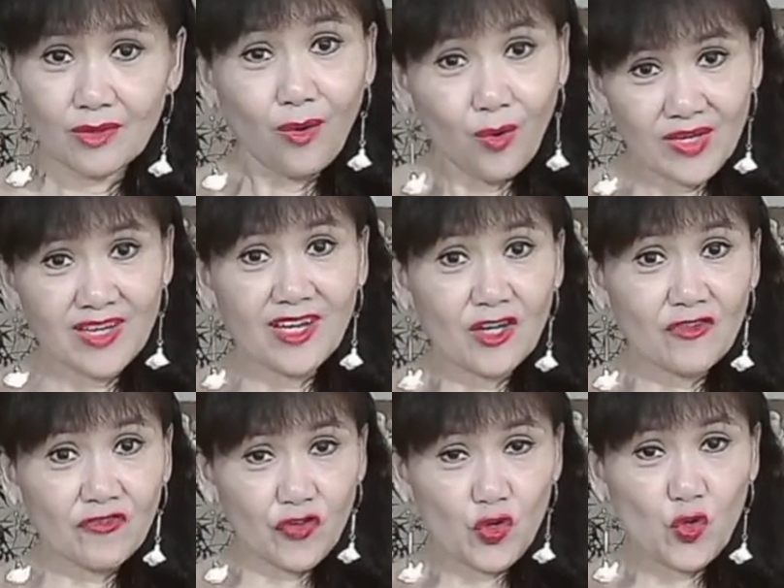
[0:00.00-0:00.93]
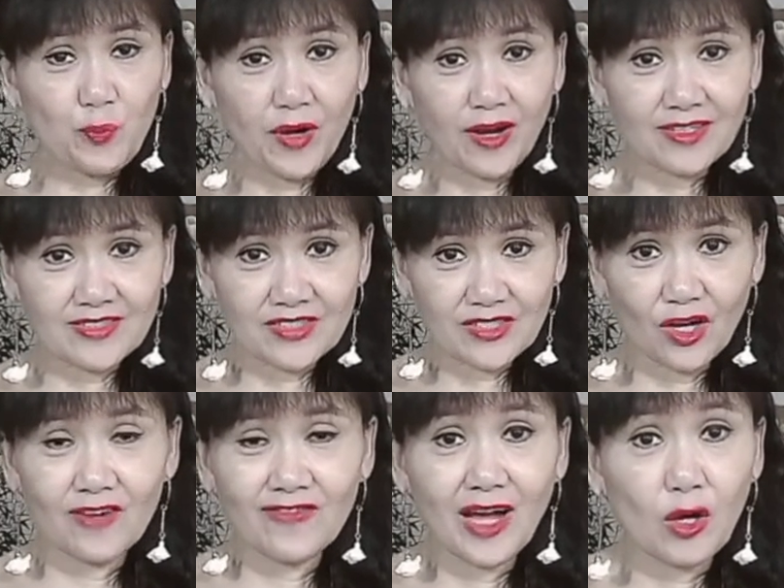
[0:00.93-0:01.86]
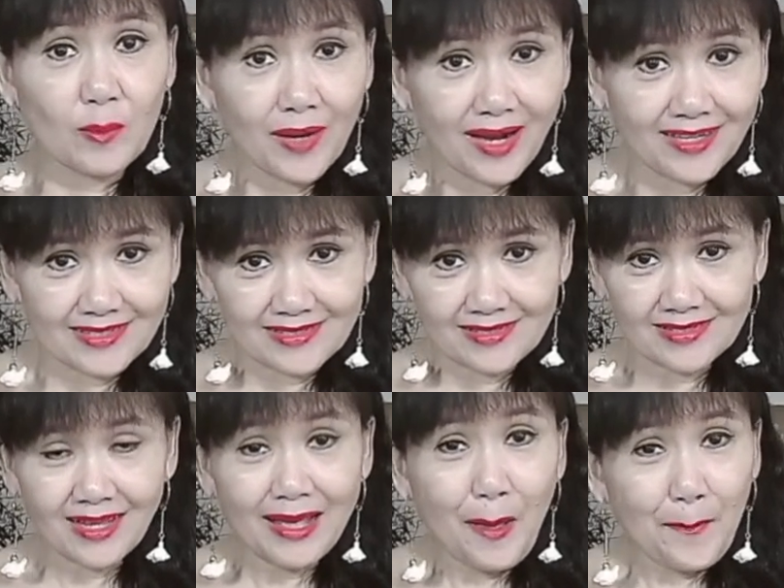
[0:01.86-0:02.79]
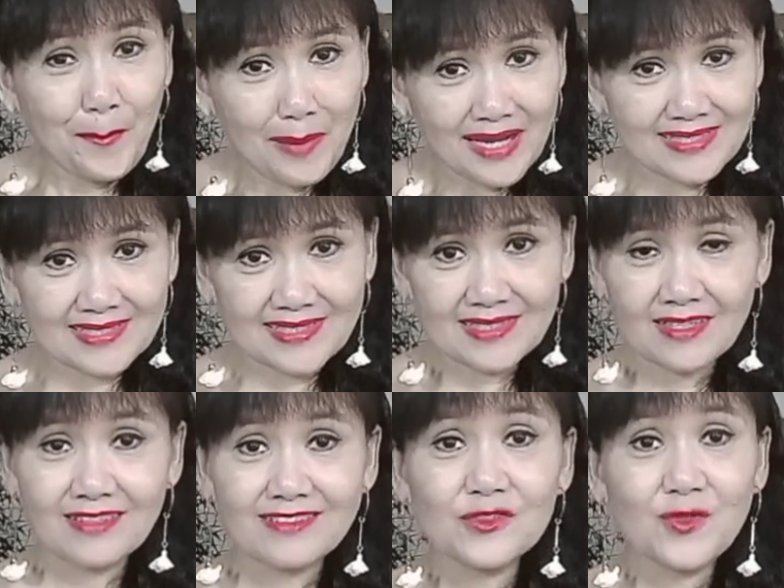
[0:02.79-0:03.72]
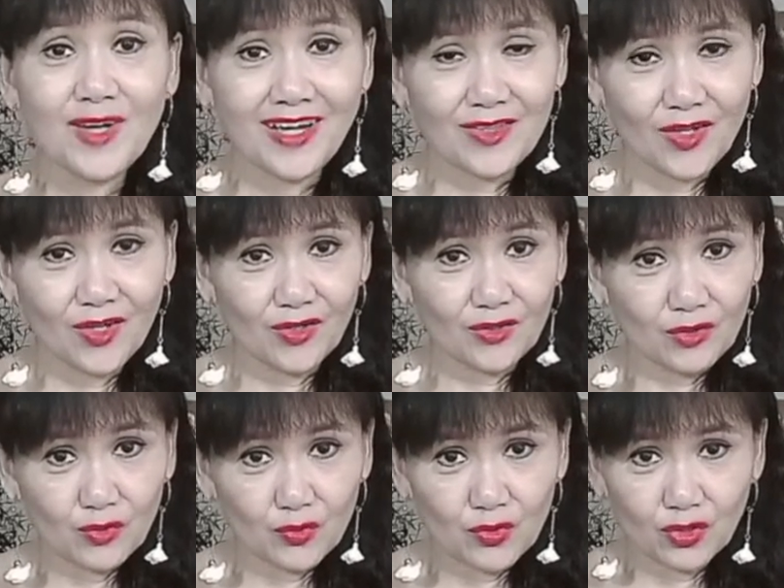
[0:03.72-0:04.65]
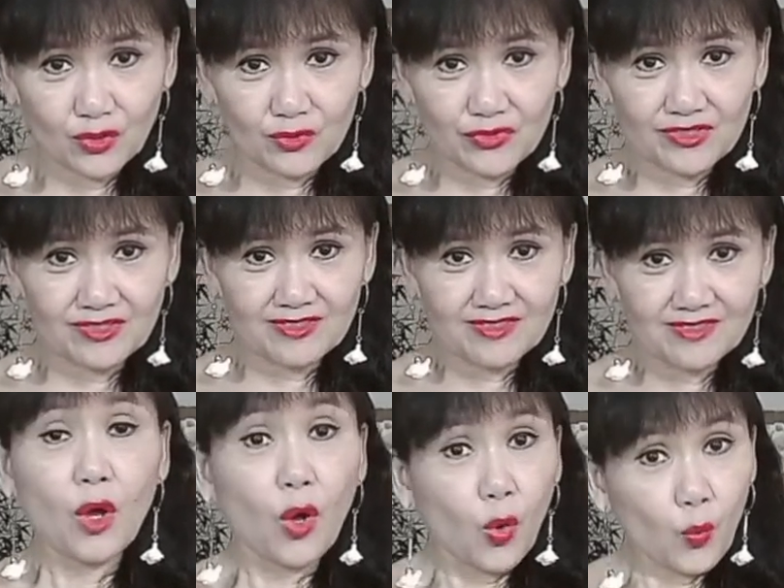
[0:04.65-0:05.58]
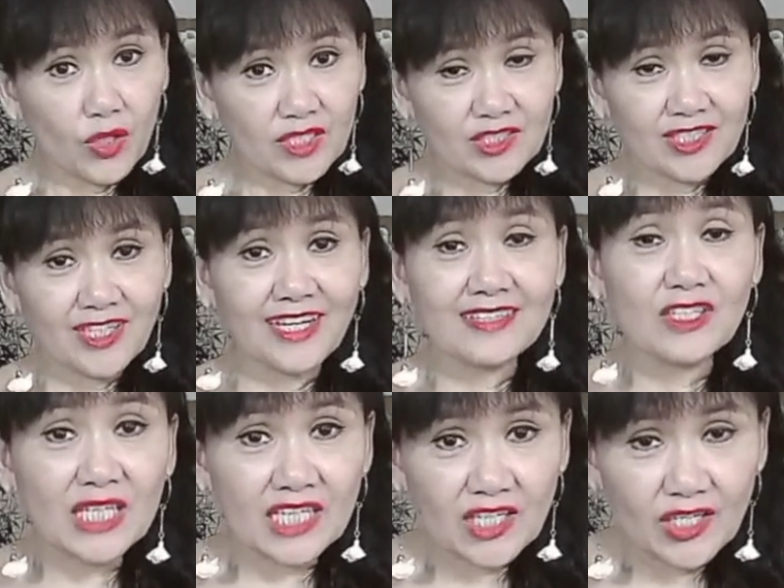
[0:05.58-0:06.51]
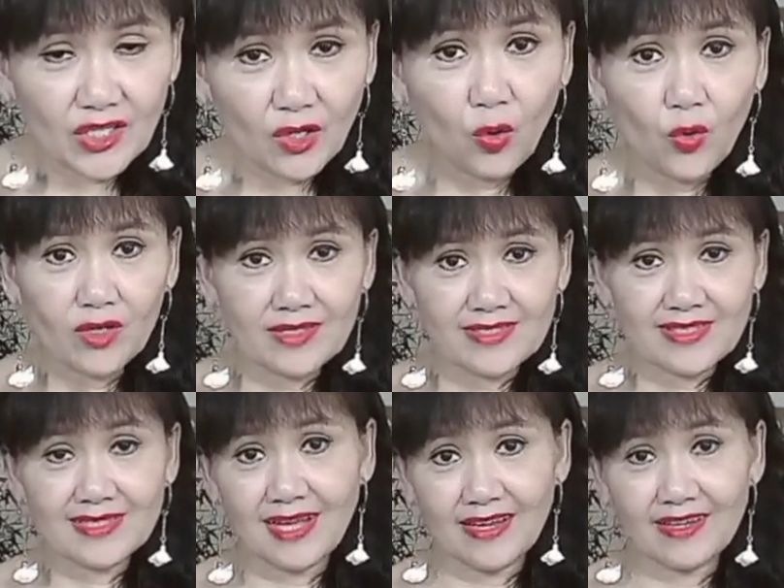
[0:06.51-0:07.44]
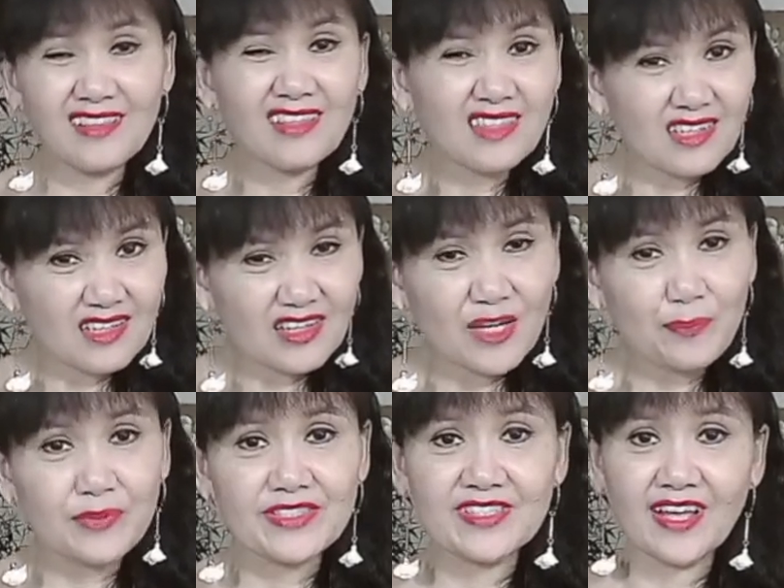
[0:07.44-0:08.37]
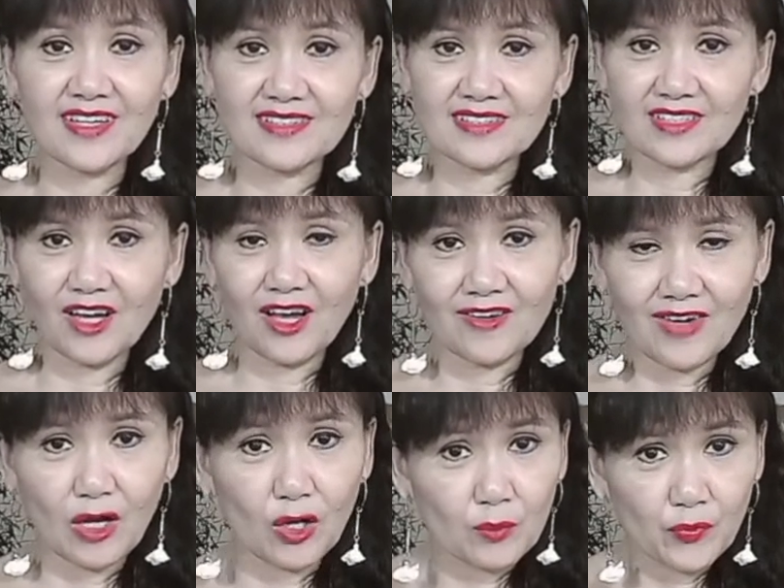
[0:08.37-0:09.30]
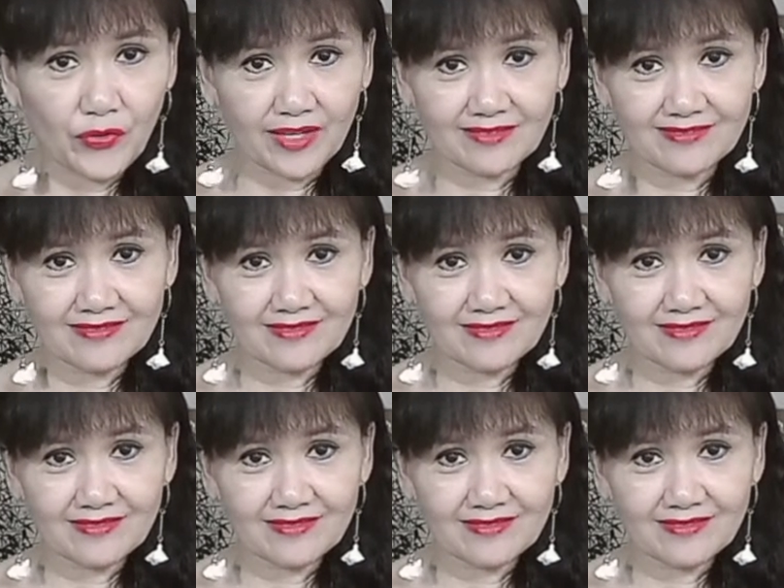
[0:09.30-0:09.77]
Only a few parts of our bodies must run on glucose, which are the key organs like 30% of our brain,